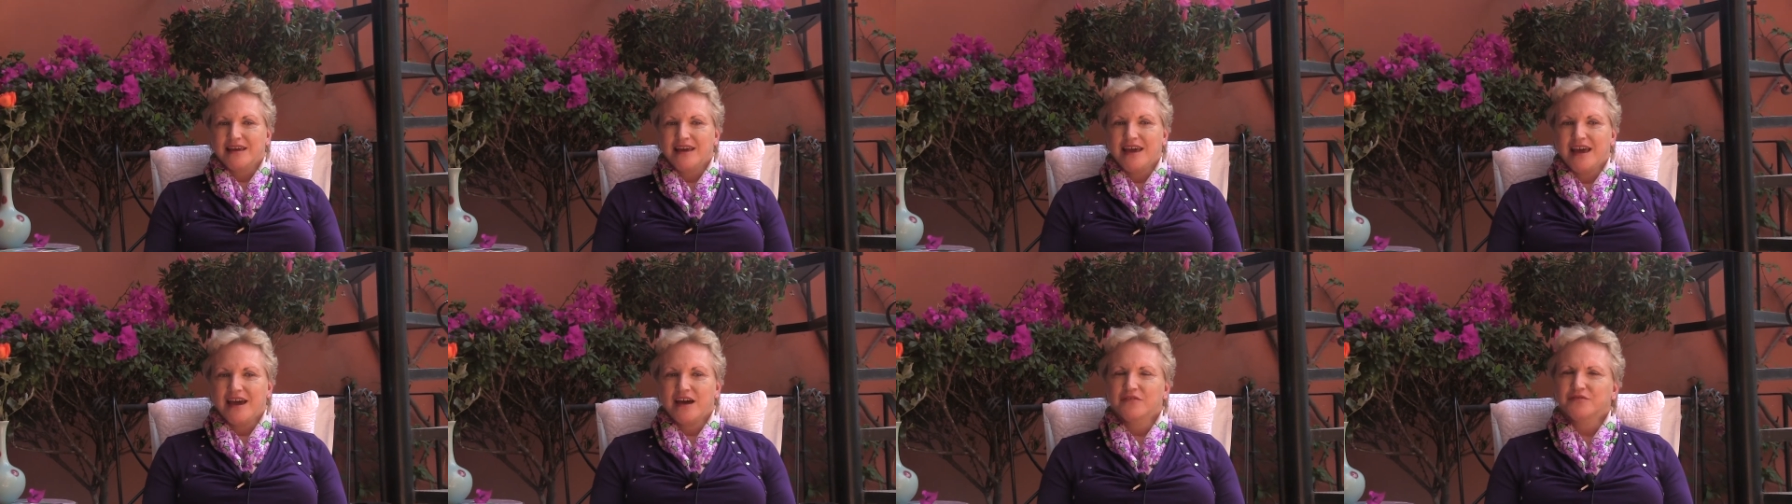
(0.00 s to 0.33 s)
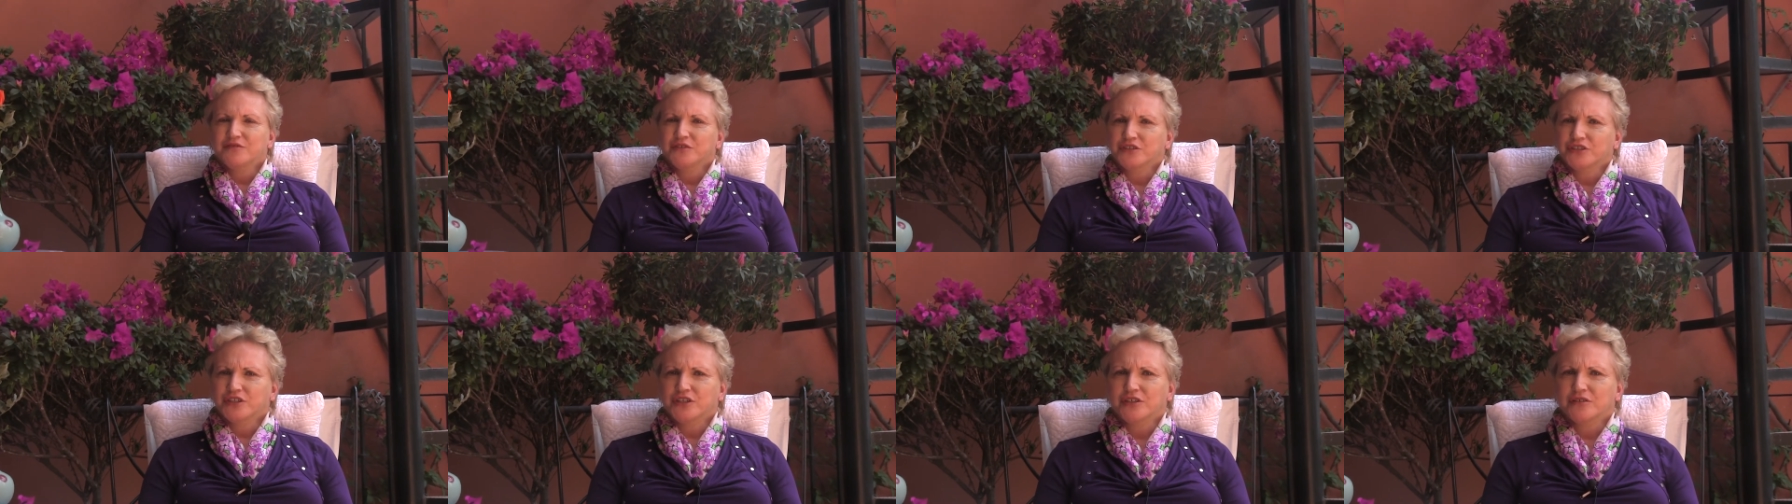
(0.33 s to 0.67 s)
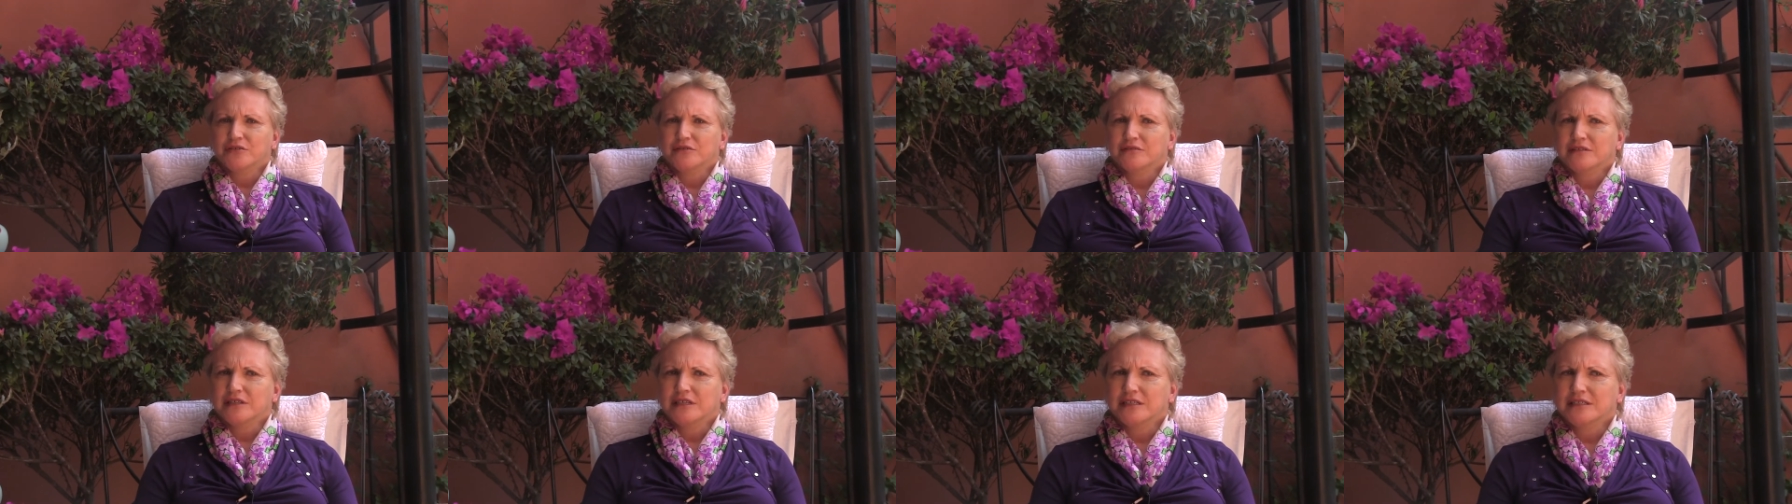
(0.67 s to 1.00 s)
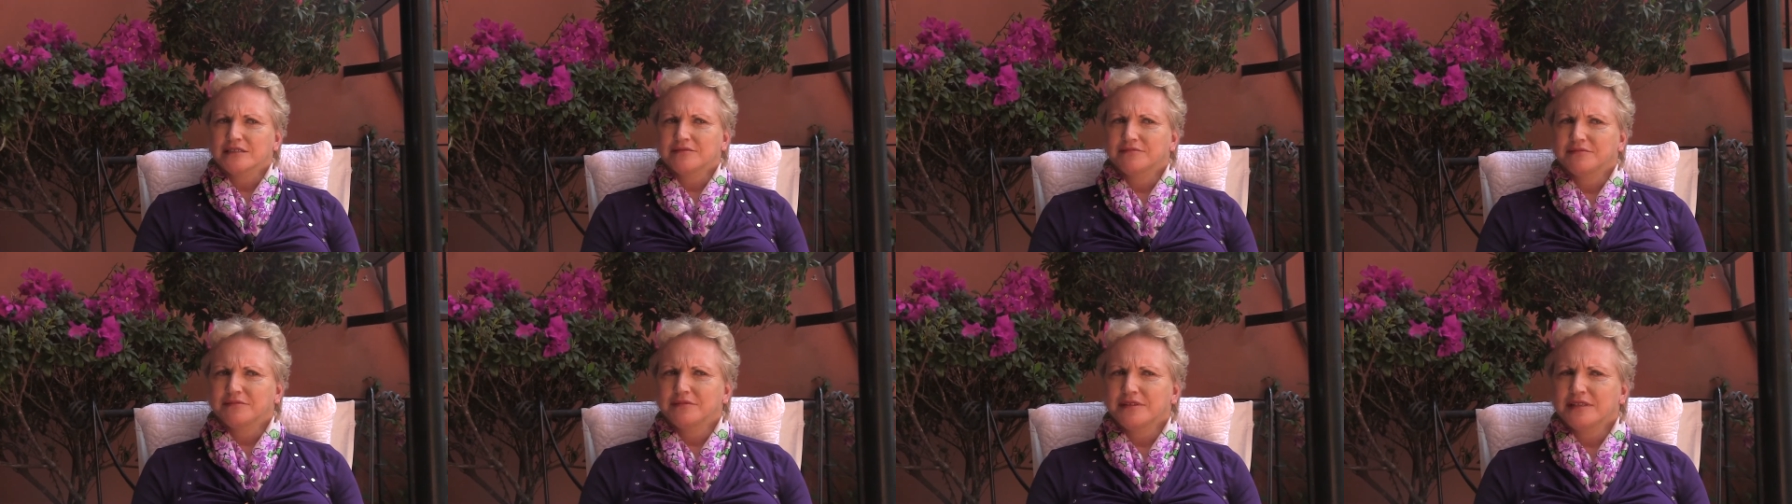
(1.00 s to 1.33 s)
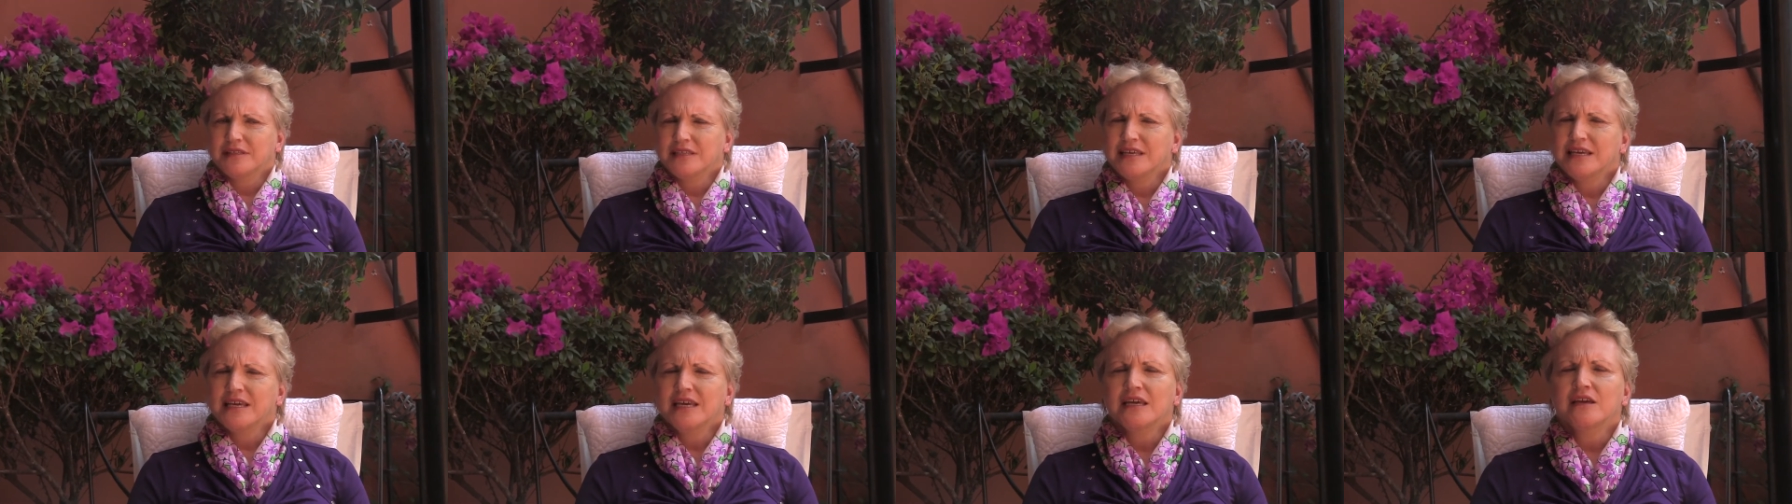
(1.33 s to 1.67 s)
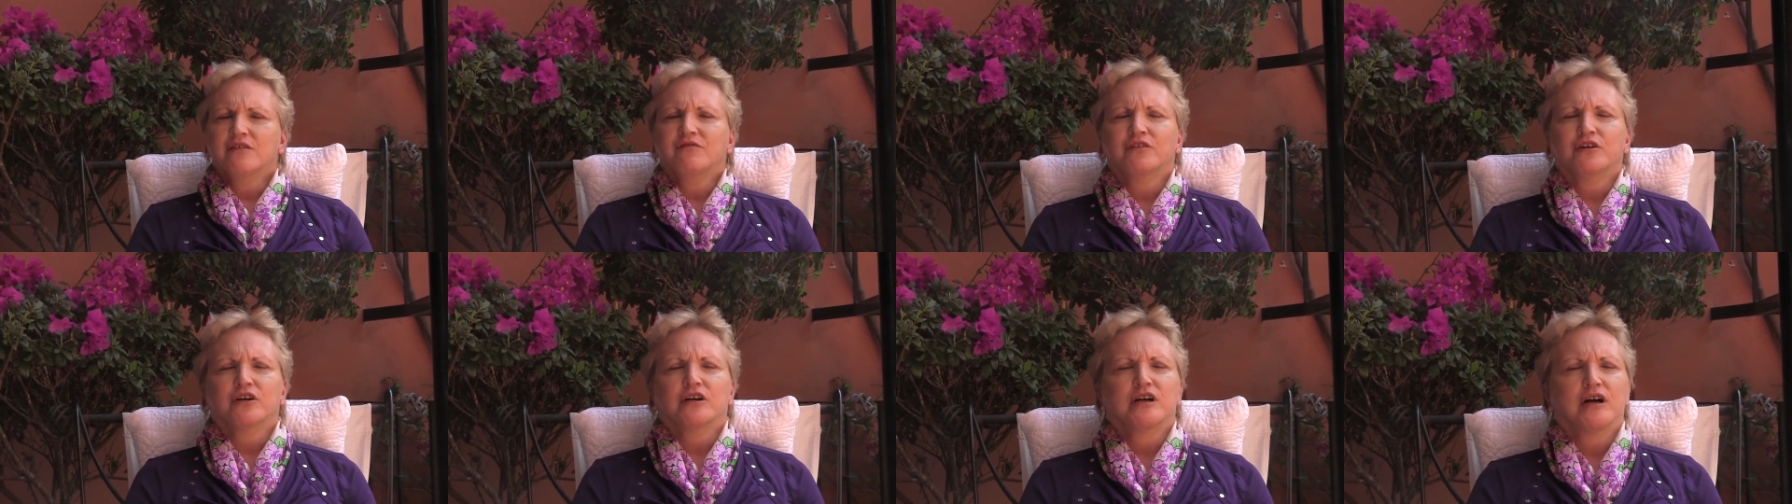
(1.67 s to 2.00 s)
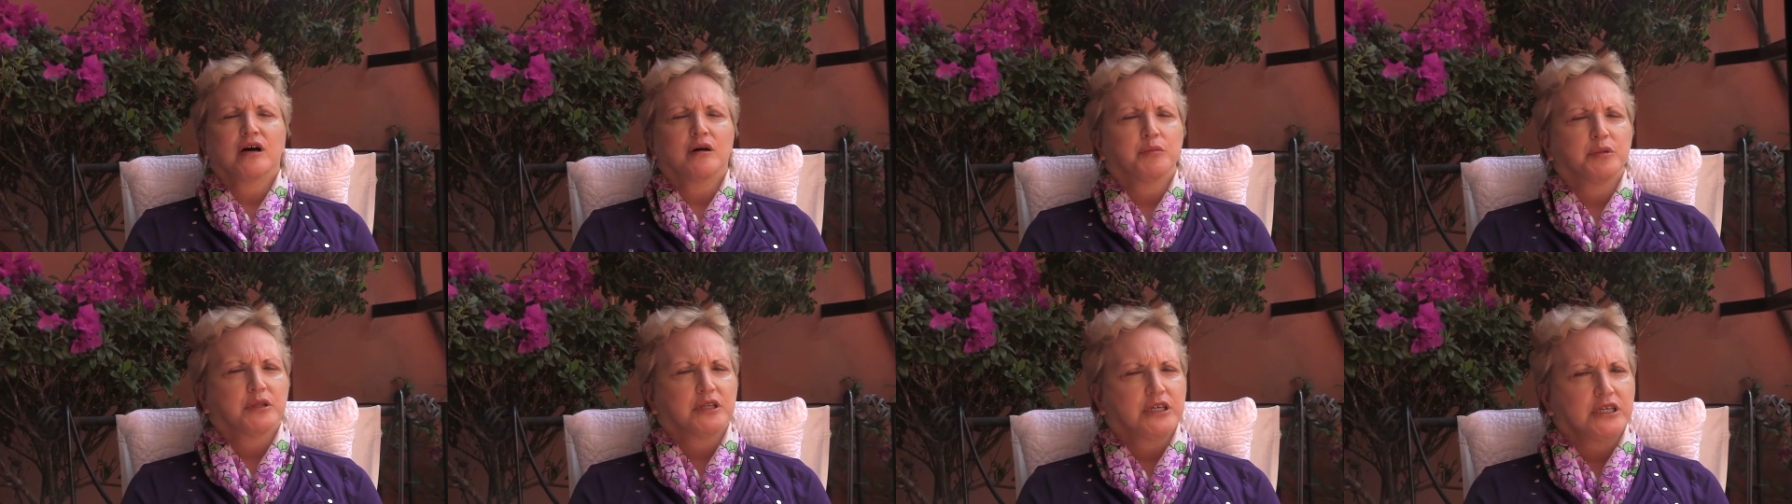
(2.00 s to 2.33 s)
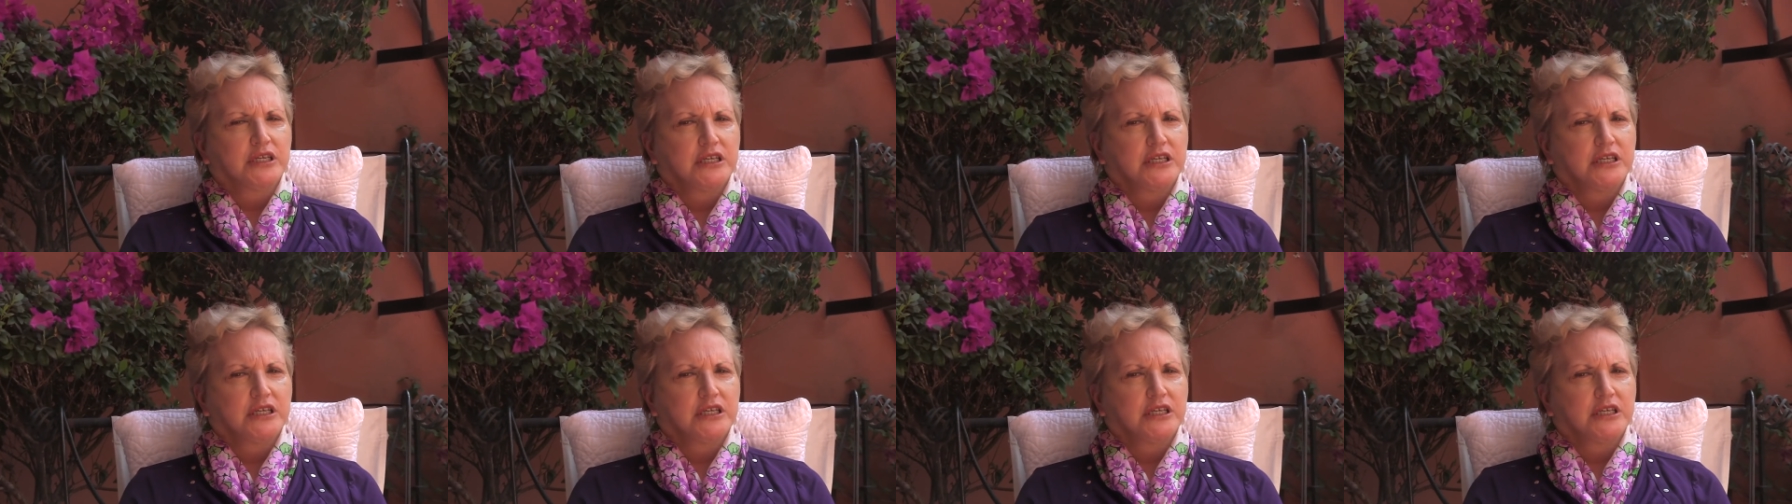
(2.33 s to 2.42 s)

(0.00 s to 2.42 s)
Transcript: after thinking for a couple